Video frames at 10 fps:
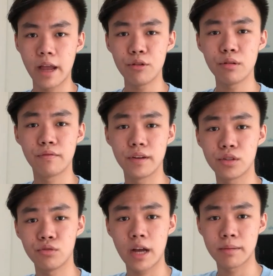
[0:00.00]
I know the
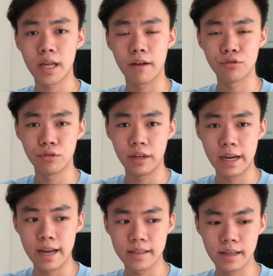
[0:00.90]
first 2 apps that I've shown you
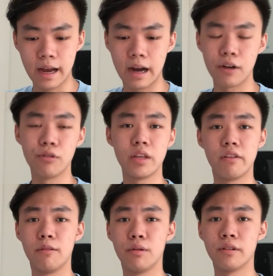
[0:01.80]
guys are only
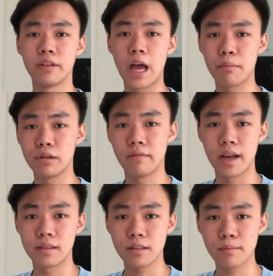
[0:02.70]
available on Apple
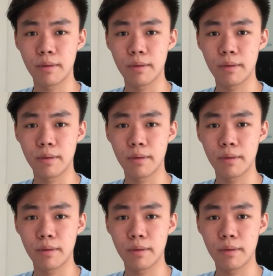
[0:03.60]
devices,